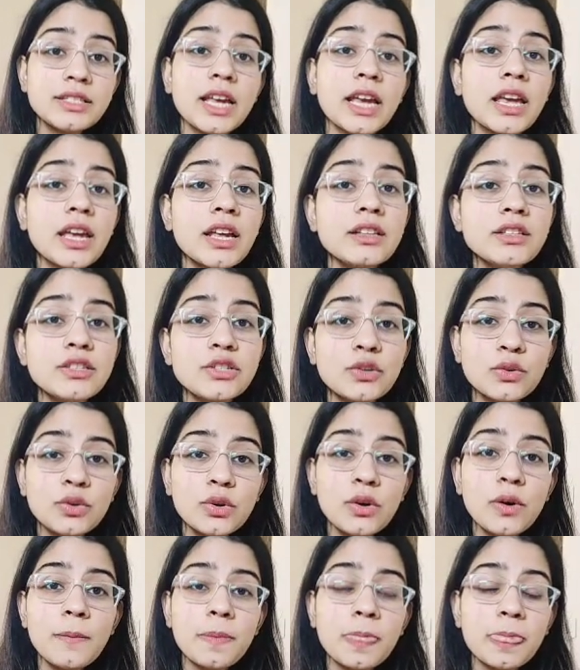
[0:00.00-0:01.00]
in
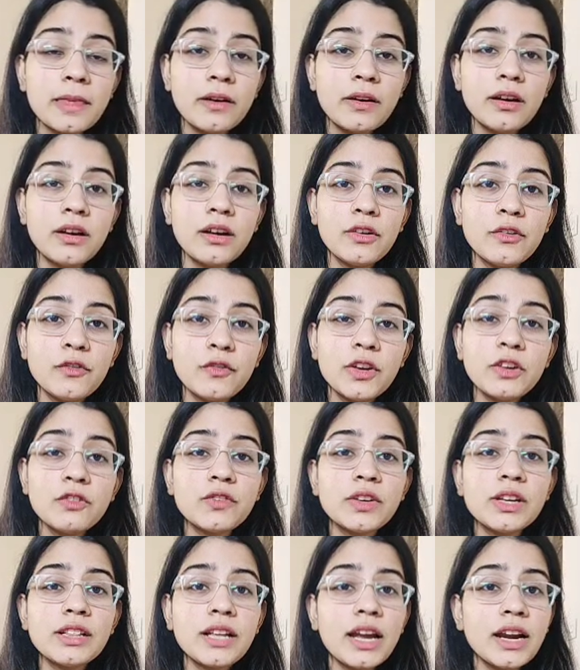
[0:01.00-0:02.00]
seconds,
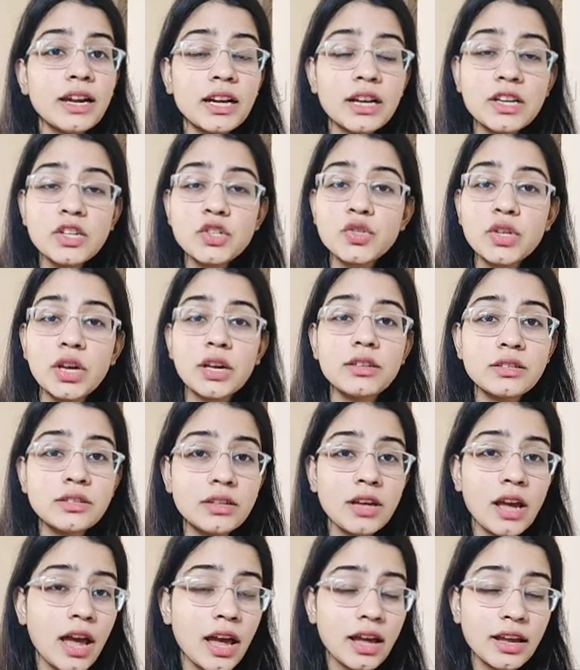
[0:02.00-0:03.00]
we feel that
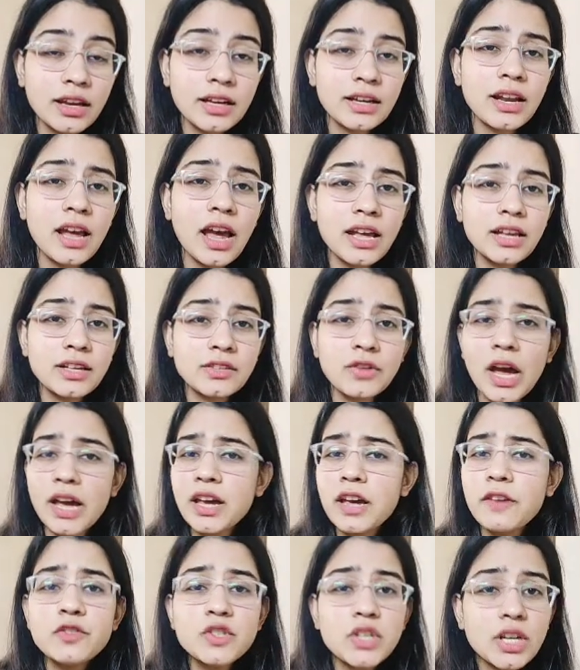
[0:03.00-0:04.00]

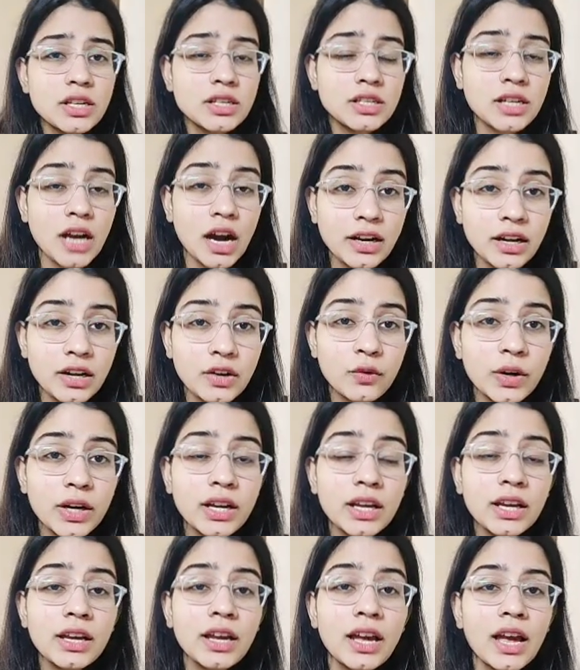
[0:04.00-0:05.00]
I have just
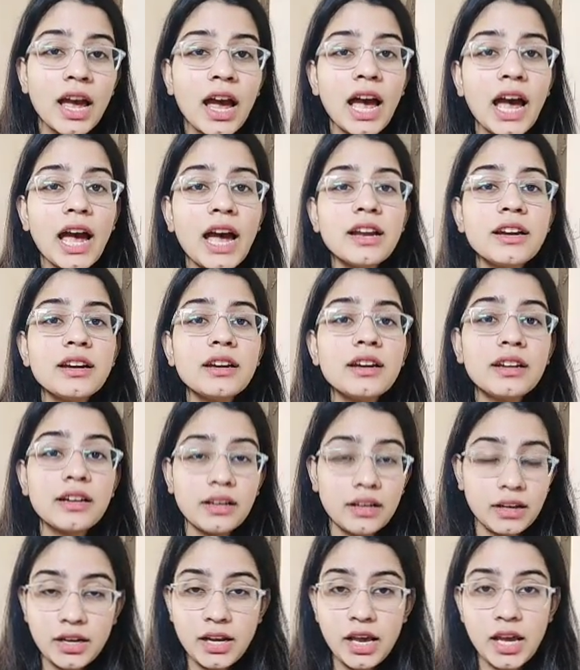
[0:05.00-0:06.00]
started reading,
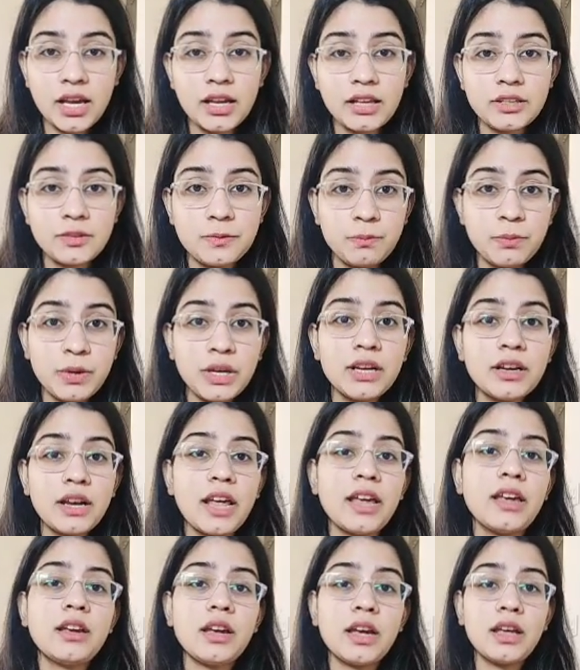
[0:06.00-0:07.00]
and it has
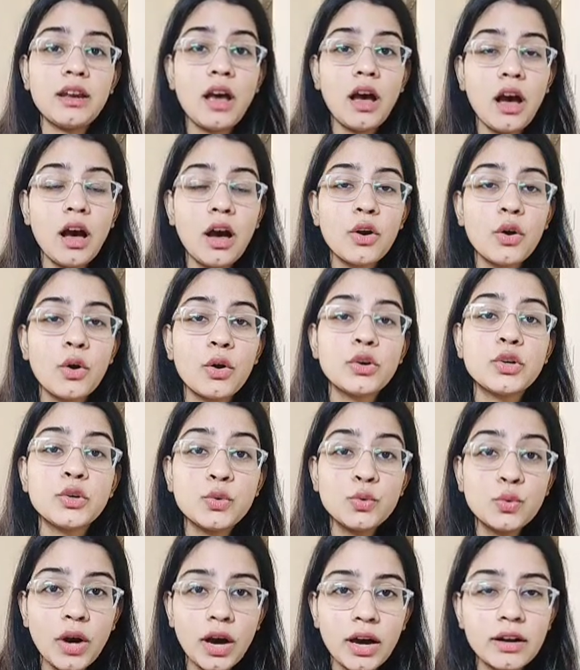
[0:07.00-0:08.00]
been like an
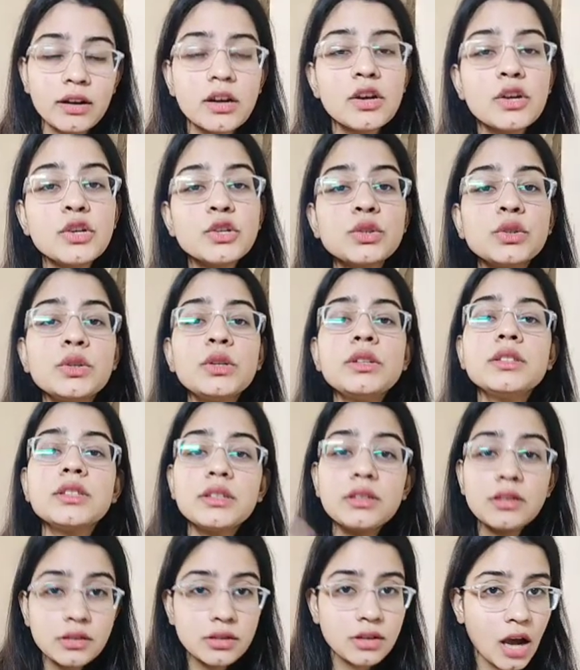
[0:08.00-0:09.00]
hour or 2 hours.
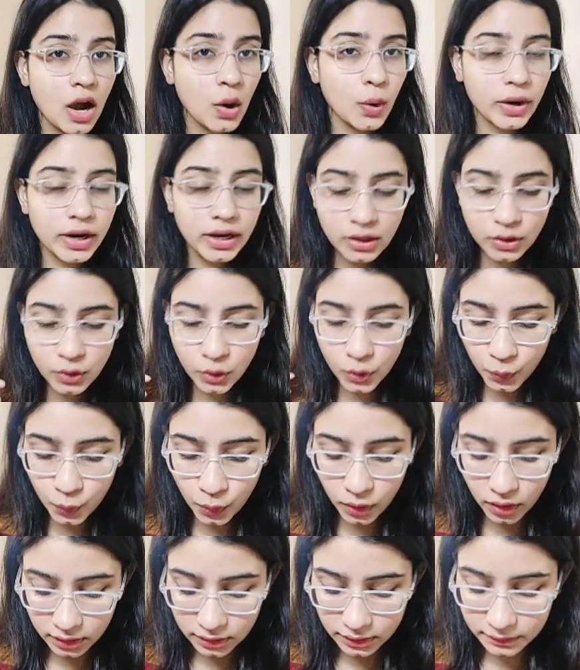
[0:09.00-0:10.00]
So this is how it
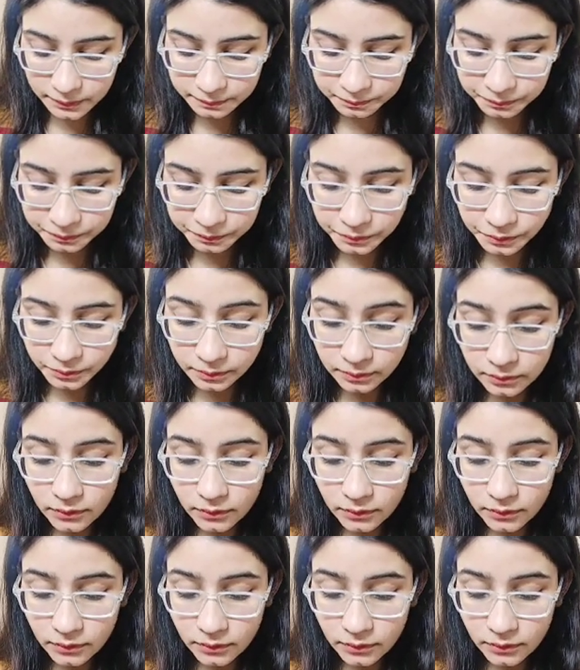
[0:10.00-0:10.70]
works.